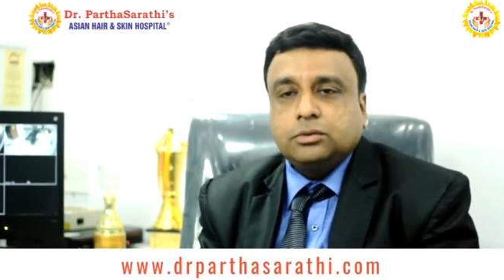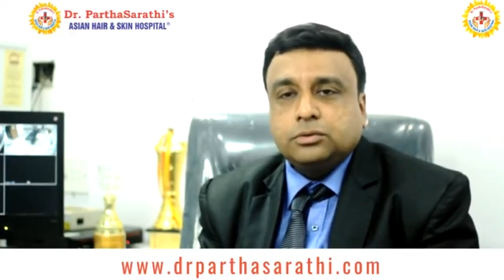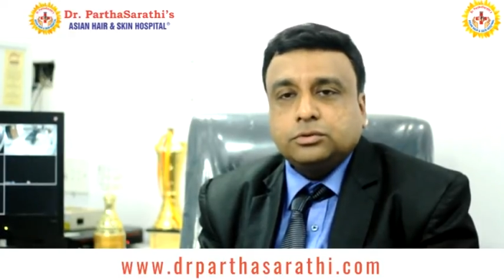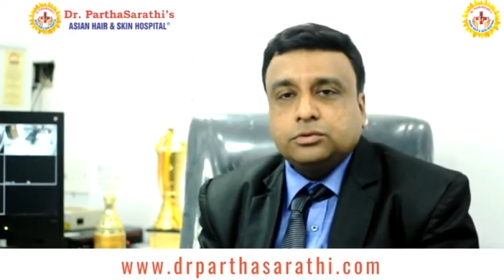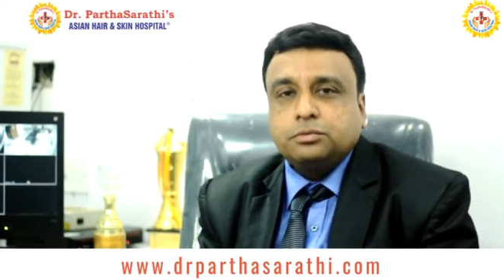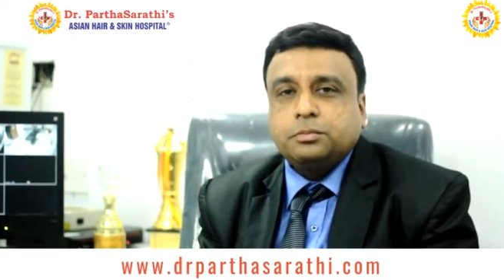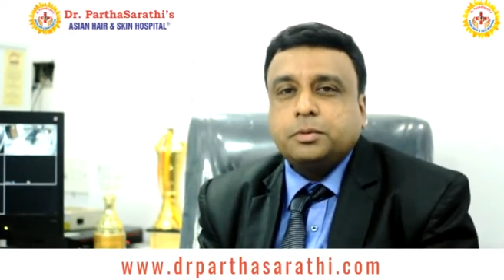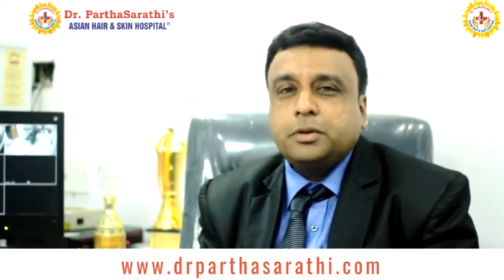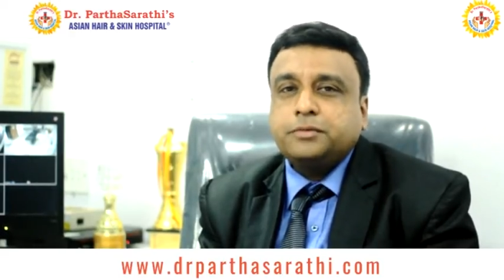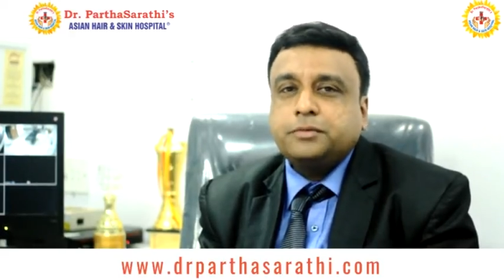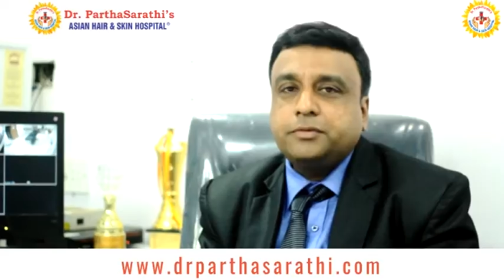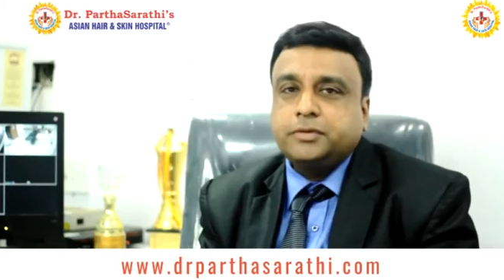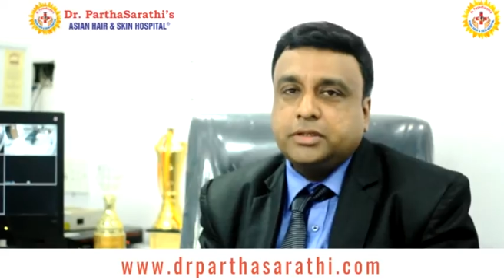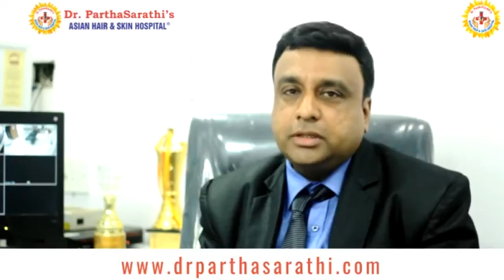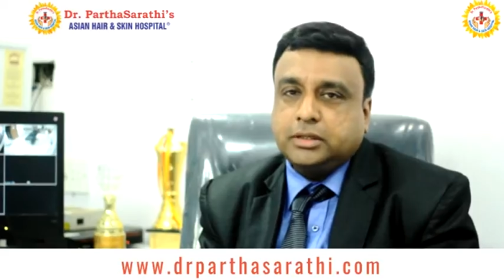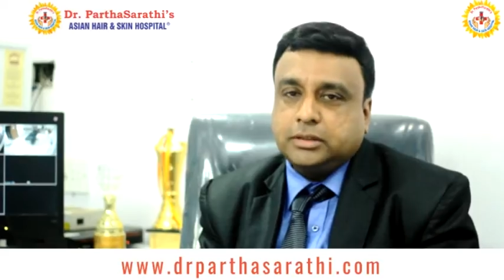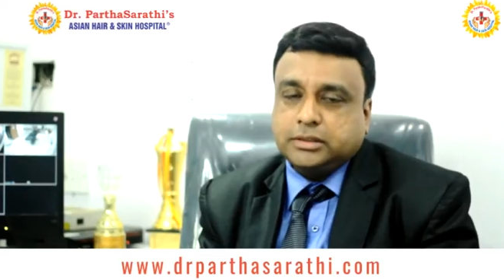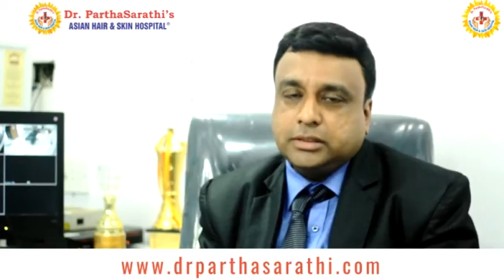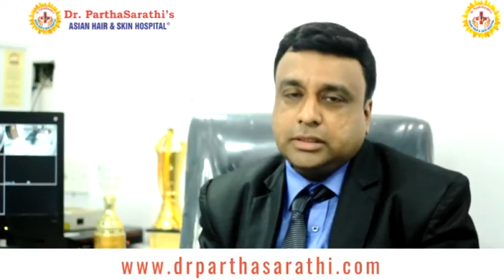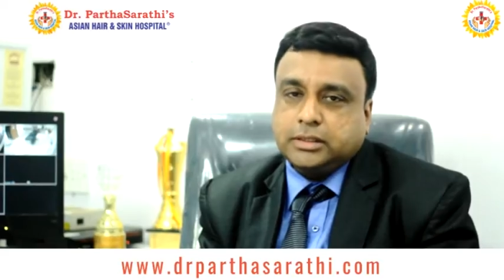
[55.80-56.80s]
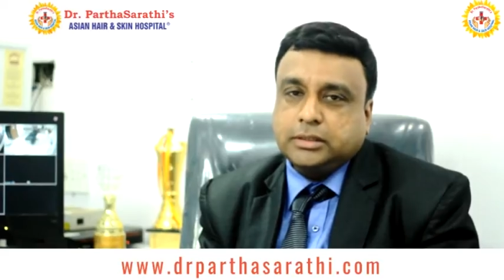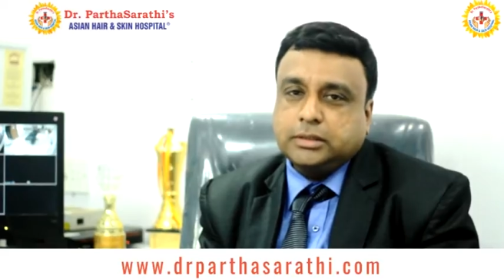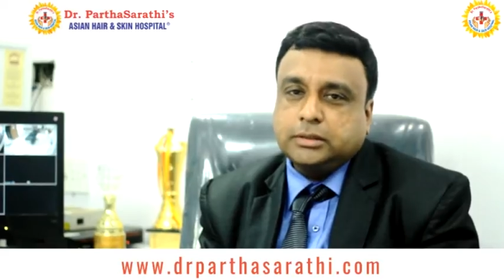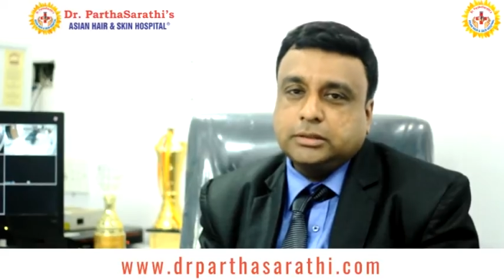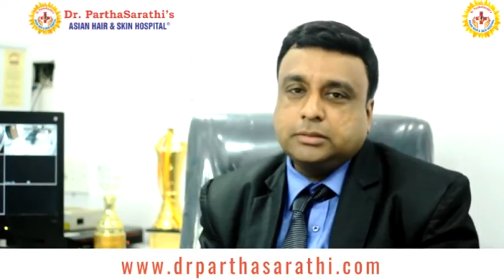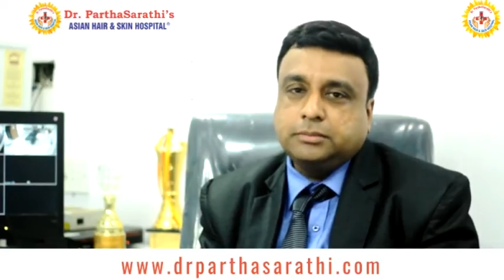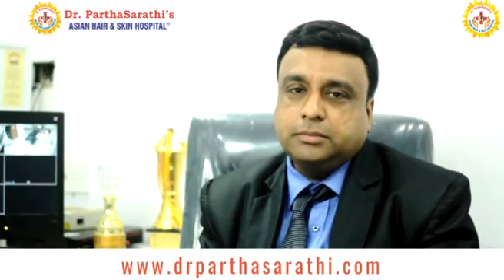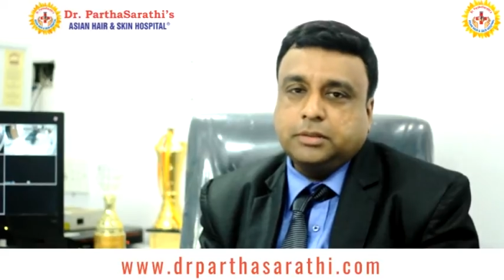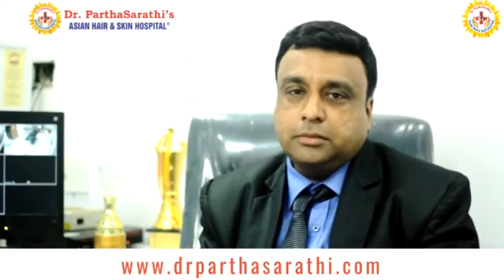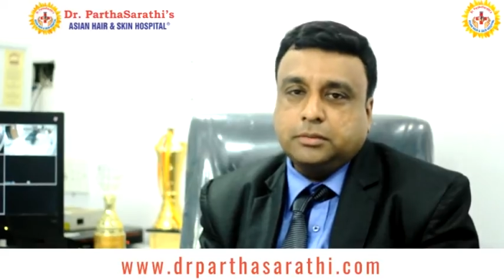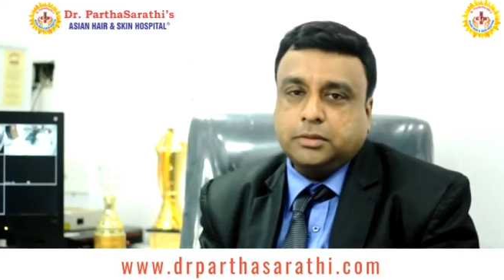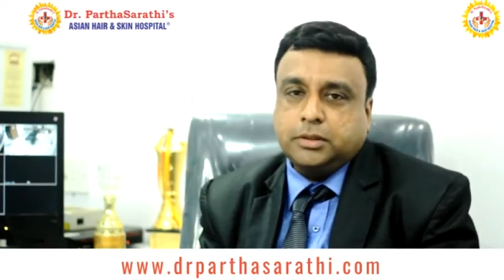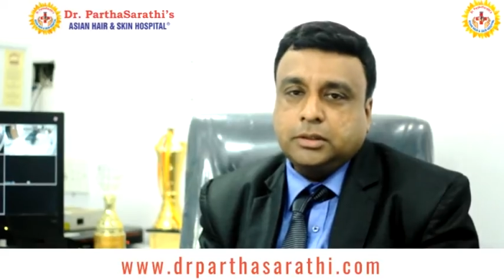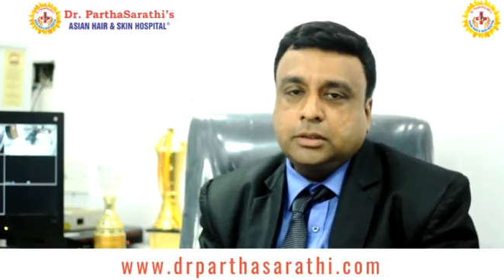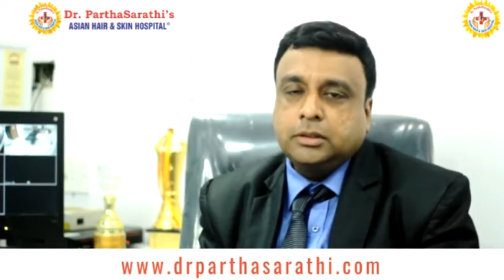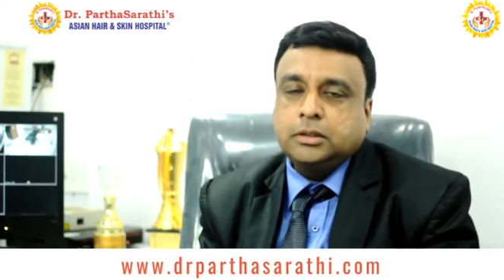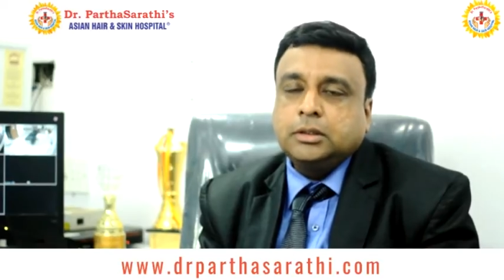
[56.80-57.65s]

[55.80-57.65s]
superficial scars, maybe